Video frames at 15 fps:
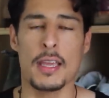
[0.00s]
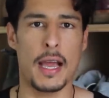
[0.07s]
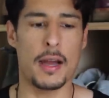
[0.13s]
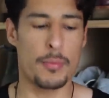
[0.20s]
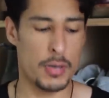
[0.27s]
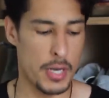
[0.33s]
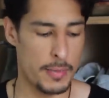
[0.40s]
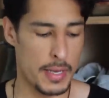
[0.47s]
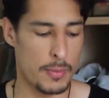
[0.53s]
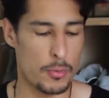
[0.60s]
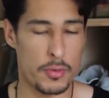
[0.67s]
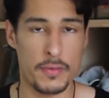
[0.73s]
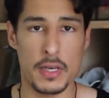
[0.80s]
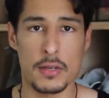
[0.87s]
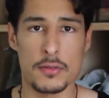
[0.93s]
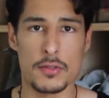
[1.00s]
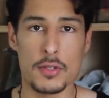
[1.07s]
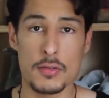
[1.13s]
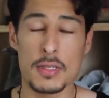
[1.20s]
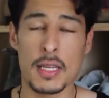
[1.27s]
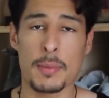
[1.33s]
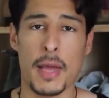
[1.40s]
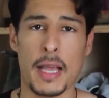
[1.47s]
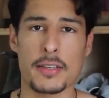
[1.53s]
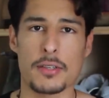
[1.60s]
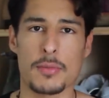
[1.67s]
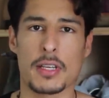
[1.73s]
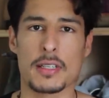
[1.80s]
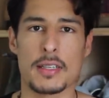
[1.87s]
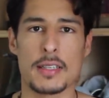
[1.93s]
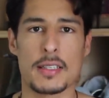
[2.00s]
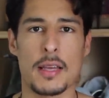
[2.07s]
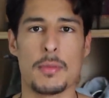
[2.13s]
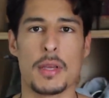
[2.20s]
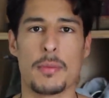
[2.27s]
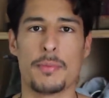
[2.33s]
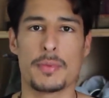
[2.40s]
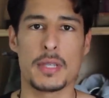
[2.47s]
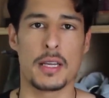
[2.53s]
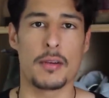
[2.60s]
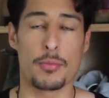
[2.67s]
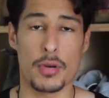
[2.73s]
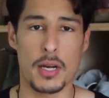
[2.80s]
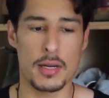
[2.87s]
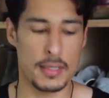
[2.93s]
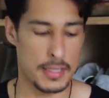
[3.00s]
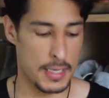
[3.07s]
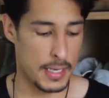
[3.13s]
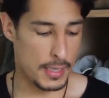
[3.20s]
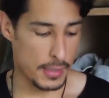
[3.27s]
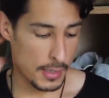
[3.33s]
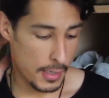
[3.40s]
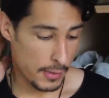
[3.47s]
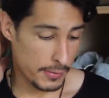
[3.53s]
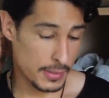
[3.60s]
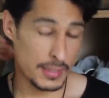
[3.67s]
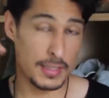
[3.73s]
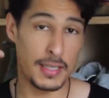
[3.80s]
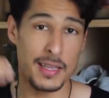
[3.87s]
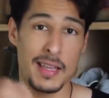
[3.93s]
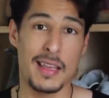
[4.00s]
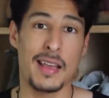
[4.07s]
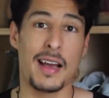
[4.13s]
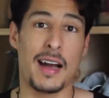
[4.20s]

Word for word: I'll probably make more videos using Baxter because they sent me a ton of product and obviously